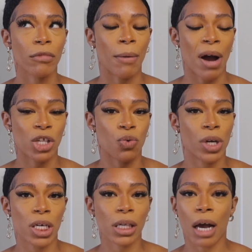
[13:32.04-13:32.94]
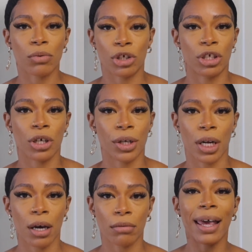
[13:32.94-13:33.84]
my 20s, I was just
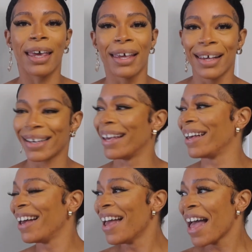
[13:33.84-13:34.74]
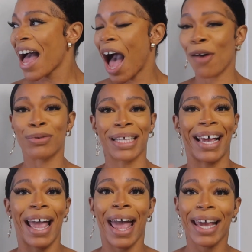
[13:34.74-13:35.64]
turning up. I was,
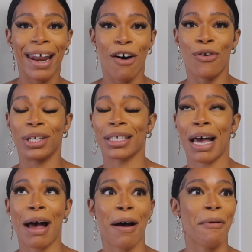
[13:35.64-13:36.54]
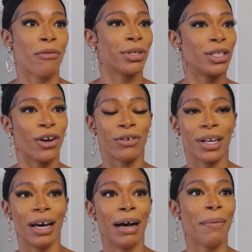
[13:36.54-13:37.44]
like, hanging out all the time. I was
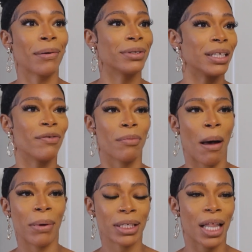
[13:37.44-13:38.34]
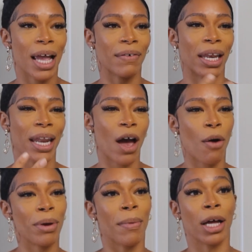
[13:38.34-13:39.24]
turning up. I was living my best life. And
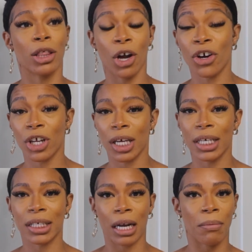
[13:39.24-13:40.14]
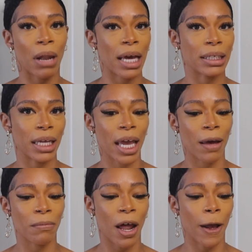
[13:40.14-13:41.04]
now I'm in my 30s and I'm like,
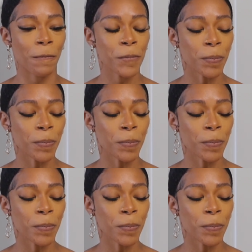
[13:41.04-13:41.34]
damn, like,